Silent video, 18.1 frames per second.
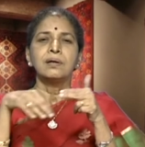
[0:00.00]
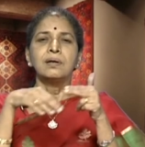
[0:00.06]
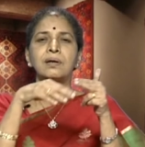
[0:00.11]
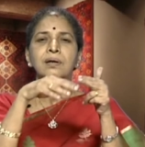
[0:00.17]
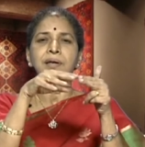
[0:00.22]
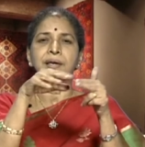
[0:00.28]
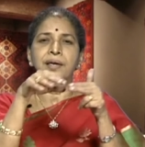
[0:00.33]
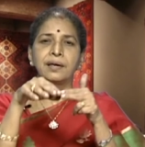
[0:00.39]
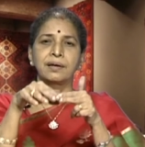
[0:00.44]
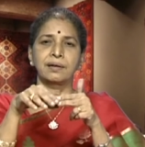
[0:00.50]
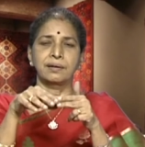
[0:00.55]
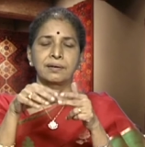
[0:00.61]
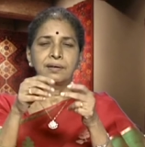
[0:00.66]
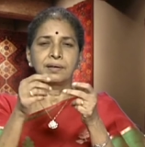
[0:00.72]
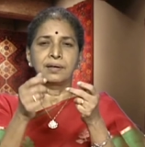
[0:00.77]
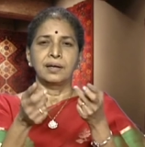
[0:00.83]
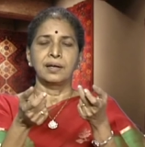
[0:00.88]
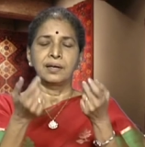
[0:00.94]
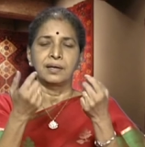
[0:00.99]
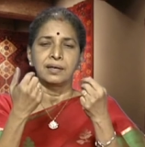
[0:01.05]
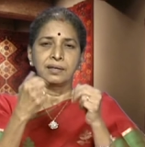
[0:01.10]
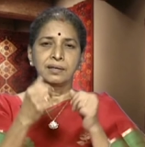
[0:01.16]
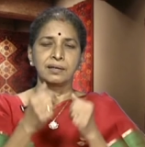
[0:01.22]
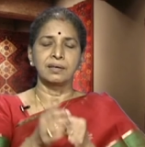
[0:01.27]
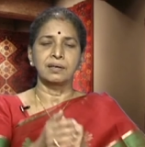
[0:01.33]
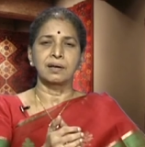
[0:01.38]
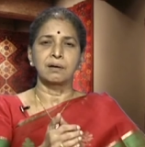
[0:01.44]
kier and
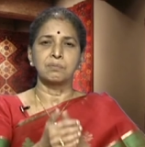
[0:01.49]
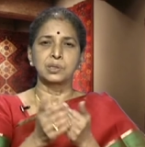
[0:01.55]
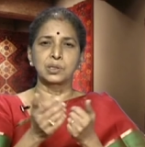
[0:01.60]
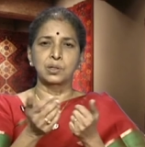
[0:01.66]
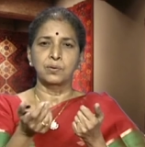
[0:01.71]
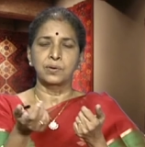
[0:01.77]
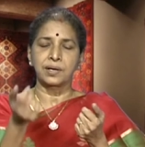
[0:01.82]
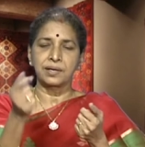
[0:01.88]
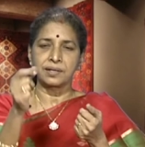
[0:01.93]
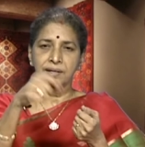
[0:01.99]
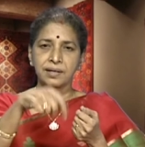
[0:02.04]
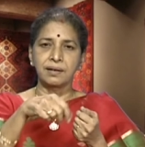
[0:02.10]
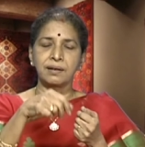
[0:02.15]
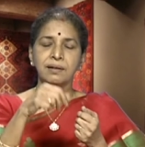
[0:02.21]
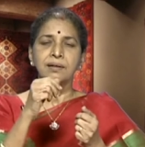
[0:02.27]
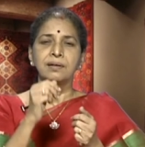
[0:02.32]
he comes out and then